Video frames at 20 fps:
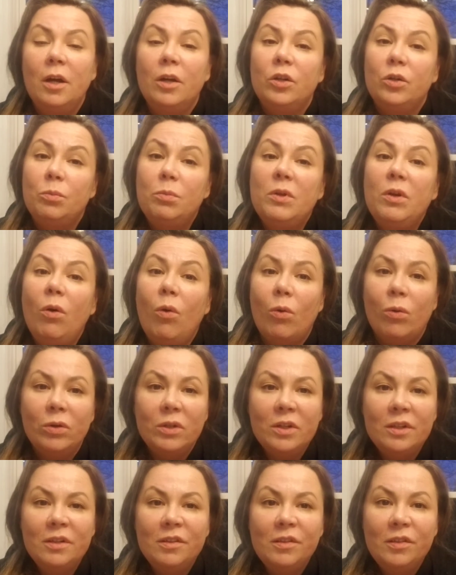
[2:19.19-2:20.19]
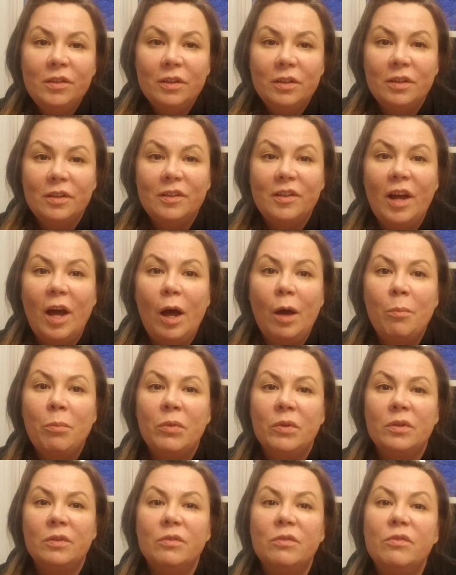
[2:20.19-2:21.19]
To be honest, it's
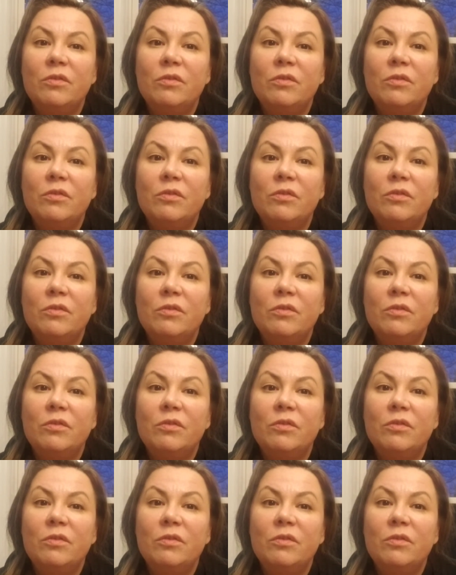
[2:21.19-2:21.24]
happened